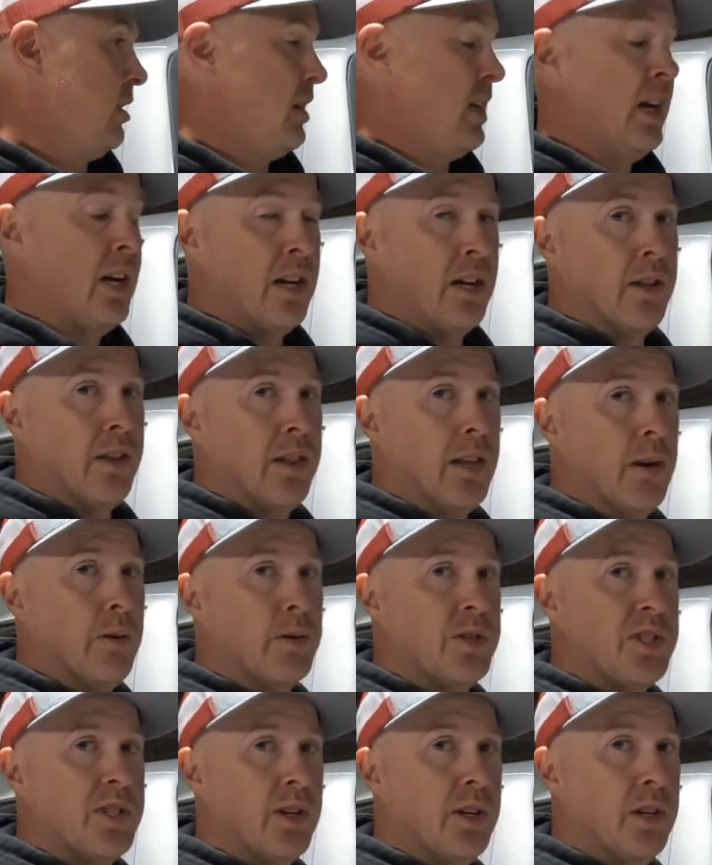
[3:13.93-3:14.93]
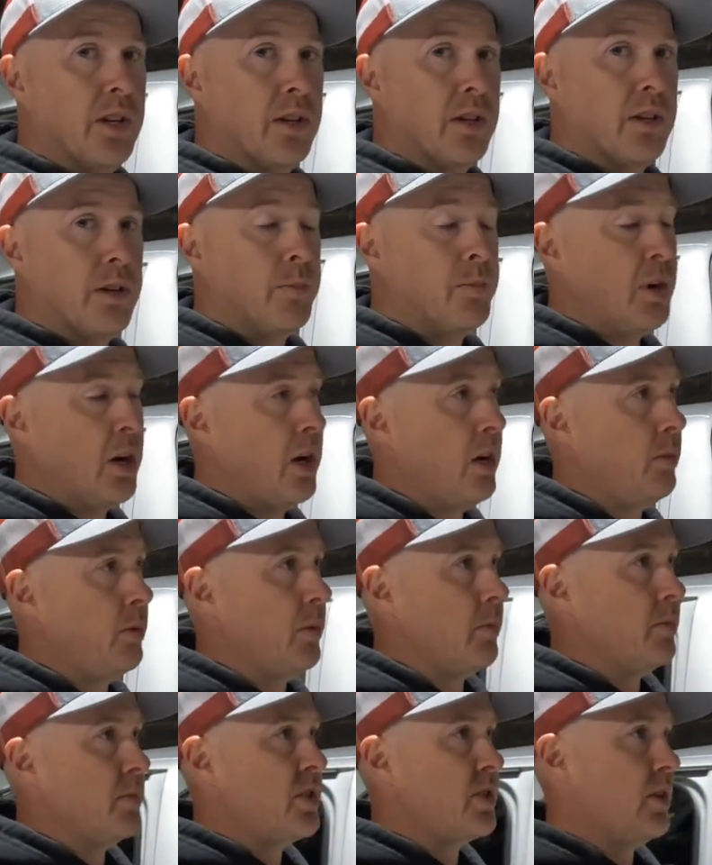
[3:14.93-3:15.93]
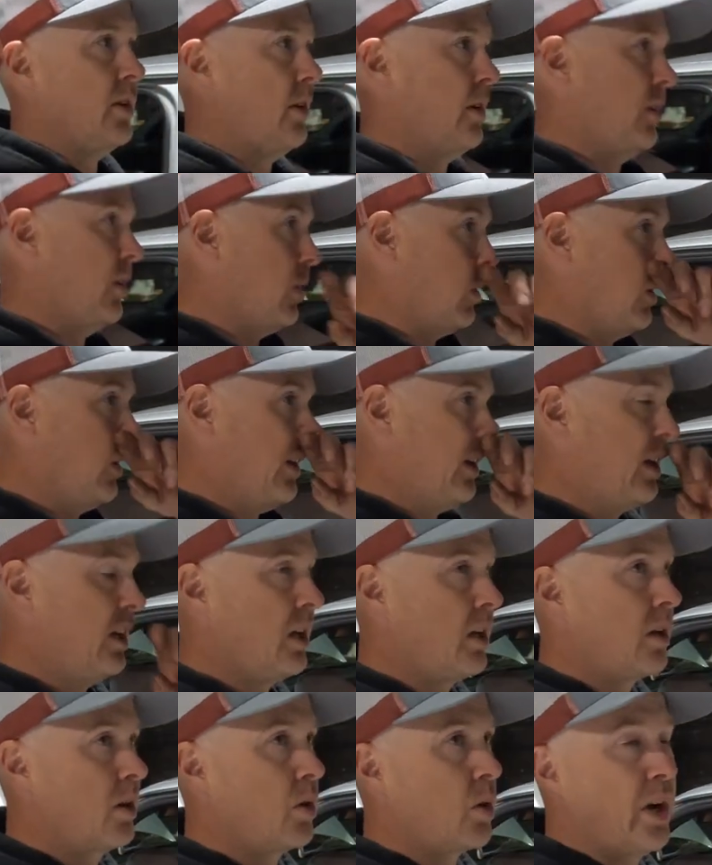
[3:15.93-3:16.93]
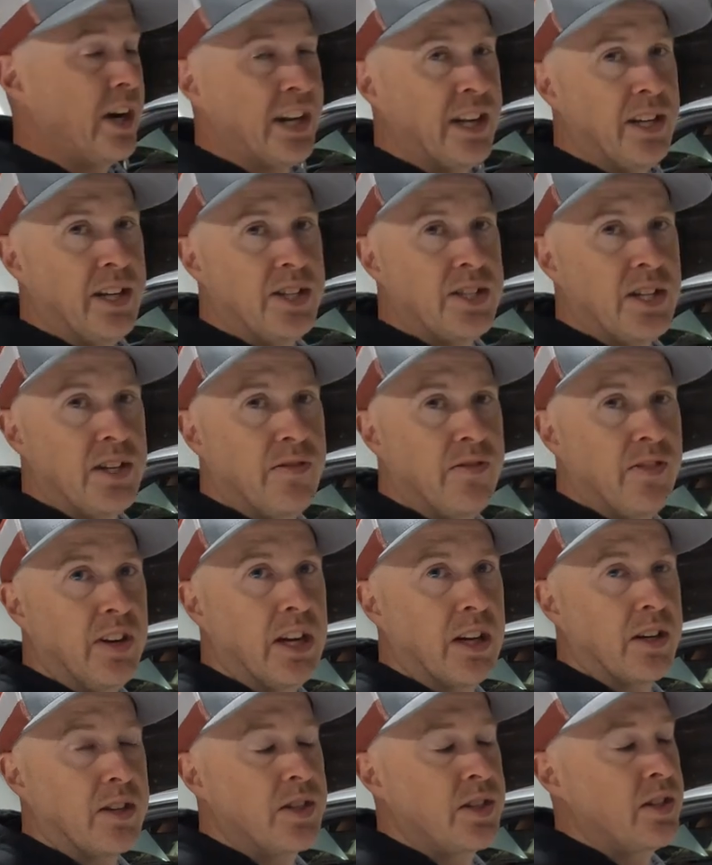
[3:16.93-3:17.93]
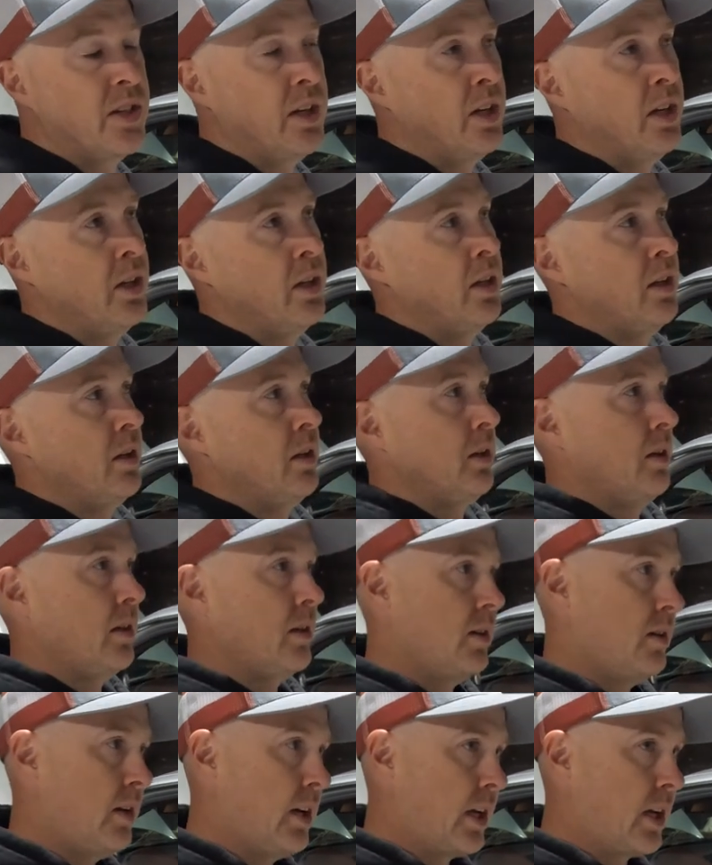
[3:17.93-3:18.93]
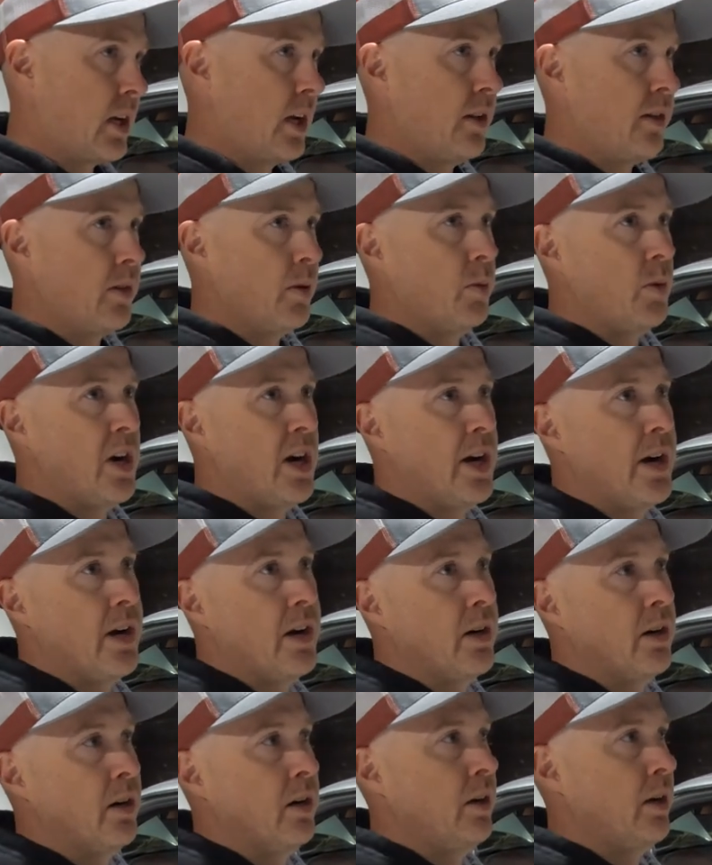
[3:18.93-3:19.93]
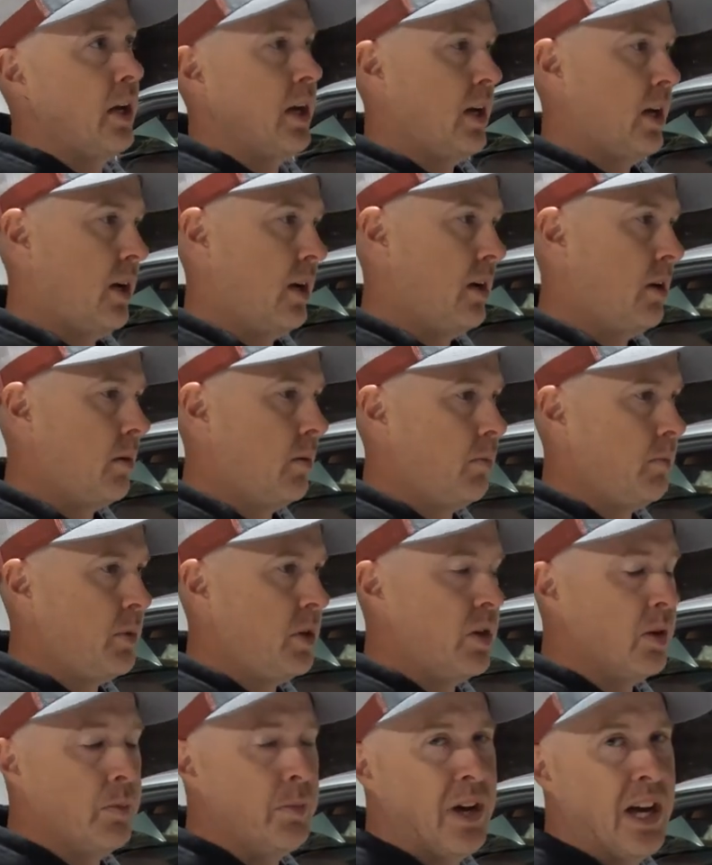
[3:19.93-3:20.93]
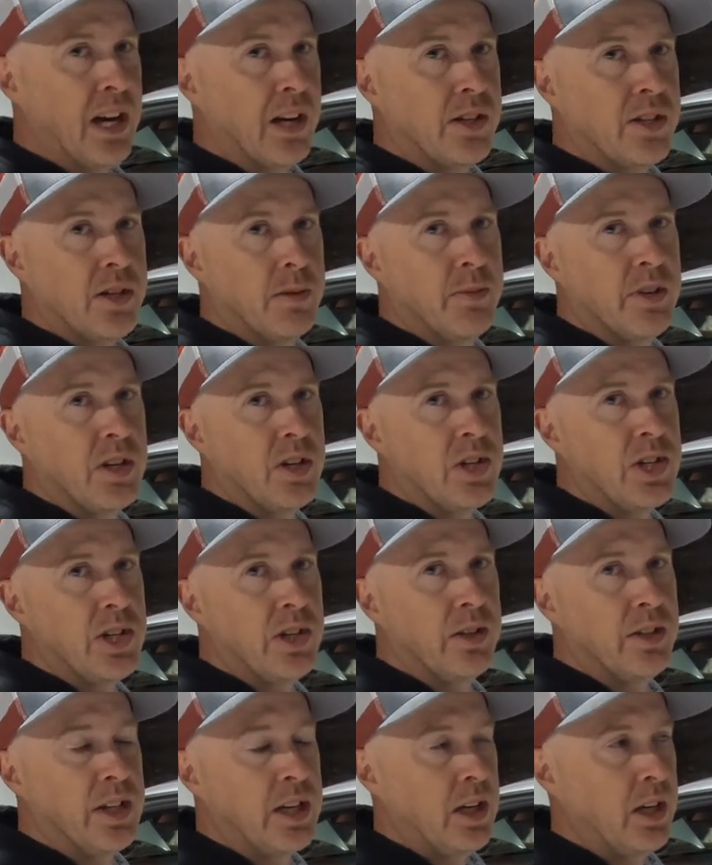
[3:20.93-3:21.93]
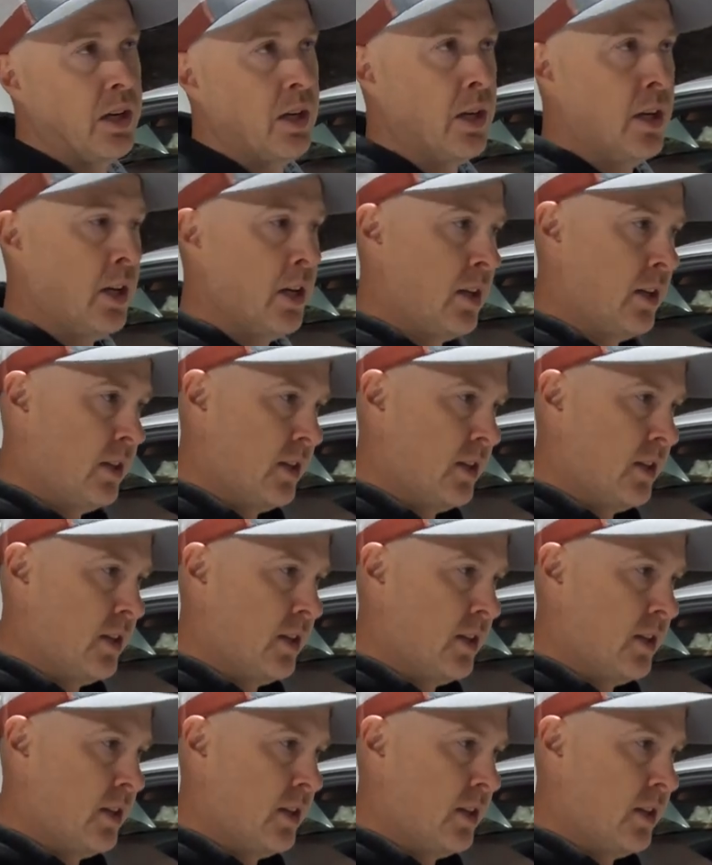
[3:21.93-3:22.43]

yeah, that was the, the problem. So quite an easy fix. You know, I cut the wire and peeled back some of the shielding,